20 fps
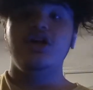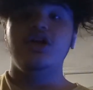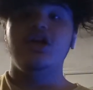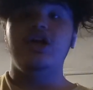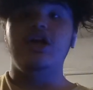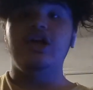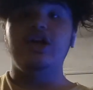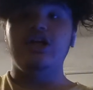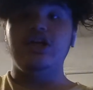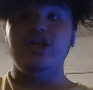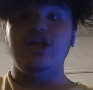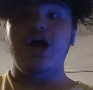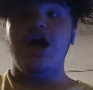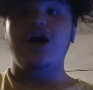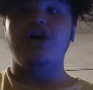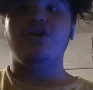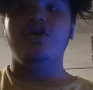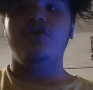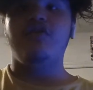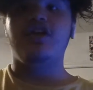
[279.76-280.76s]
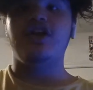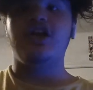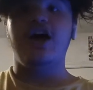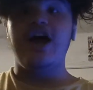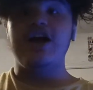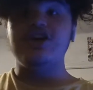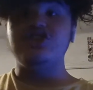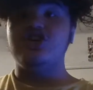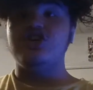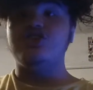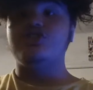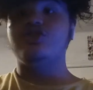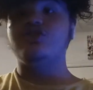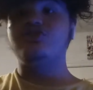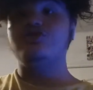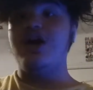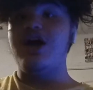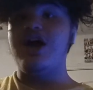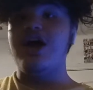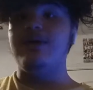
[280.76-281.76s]
And y'all don't care, like, share, and
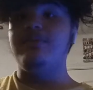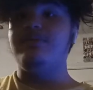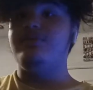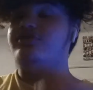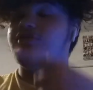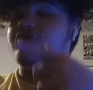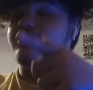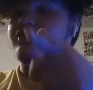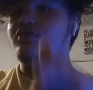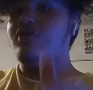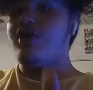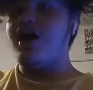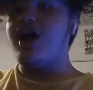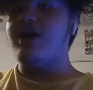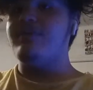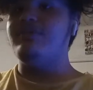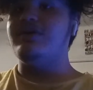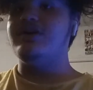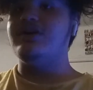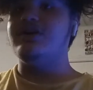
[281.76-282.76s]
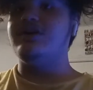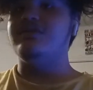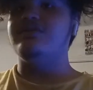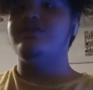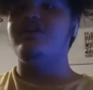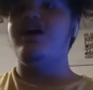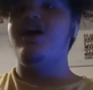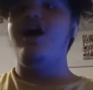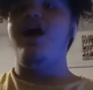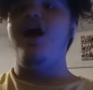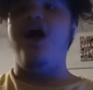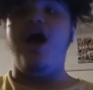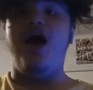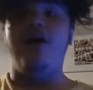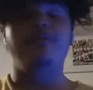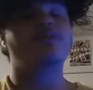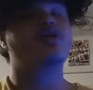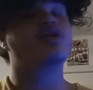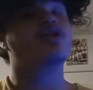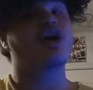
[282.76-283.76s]
subscribe, because
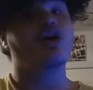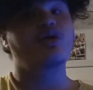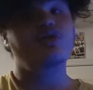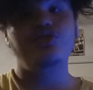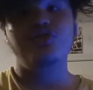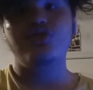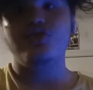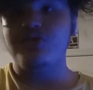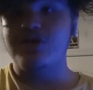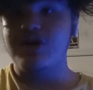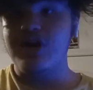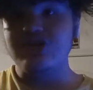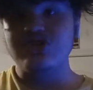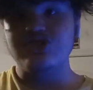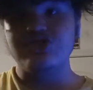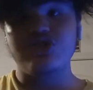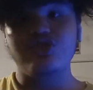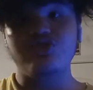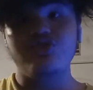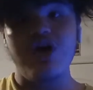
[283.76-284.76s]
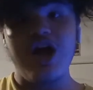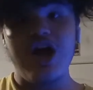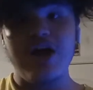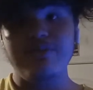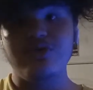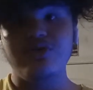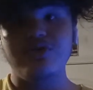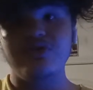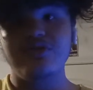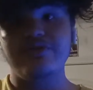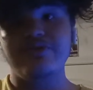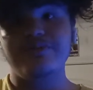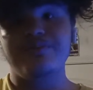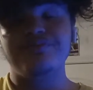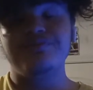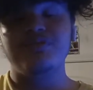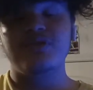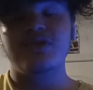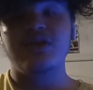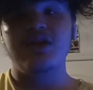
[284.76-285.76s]
I'm close to 100 subscribers.
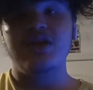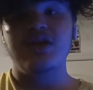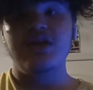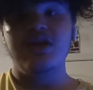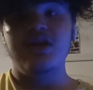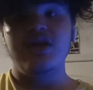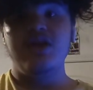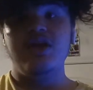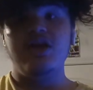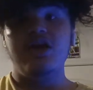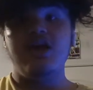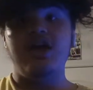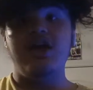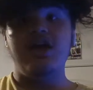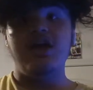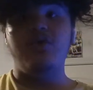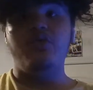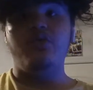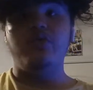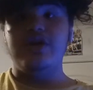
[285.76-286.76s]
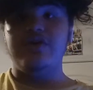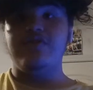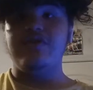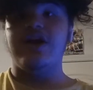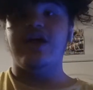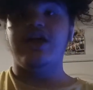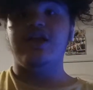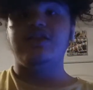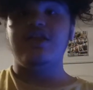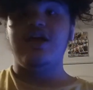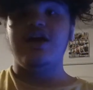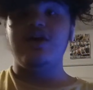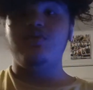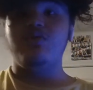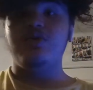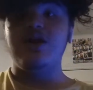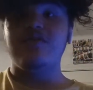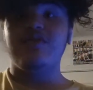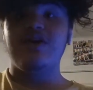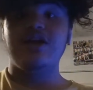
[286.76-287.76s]
And whenever I get to
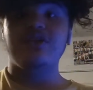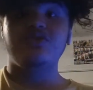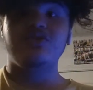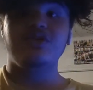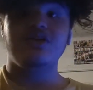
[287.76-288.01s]
100